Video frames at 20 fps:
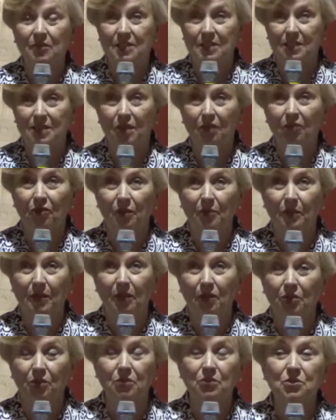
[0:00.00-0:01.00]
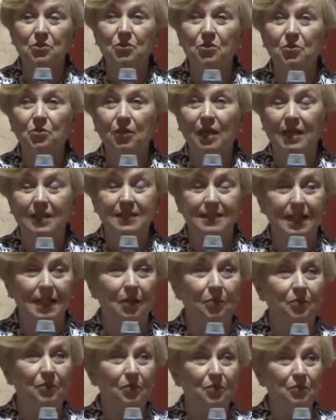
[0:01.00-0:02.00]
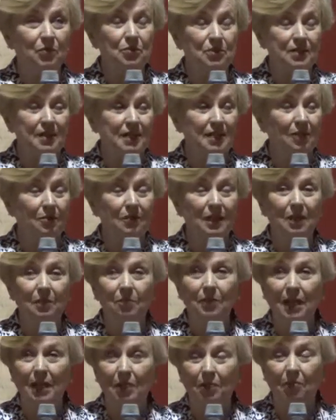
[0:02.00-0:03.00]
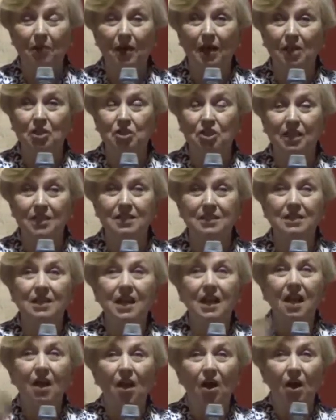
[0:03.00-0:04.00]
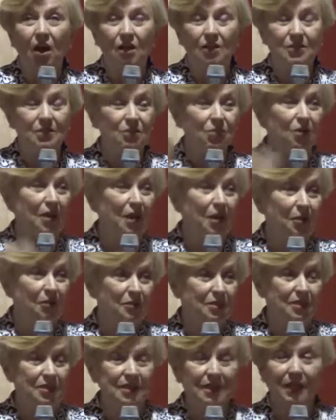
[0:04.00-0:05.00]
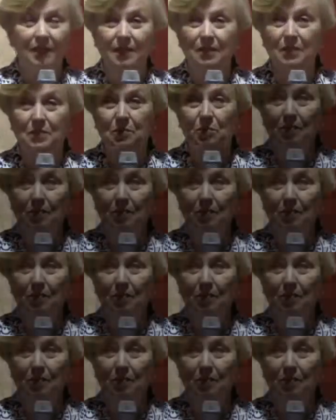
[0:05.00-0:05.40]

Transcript: Discovery Builders, who has helped the museum in many projects, also helped us on this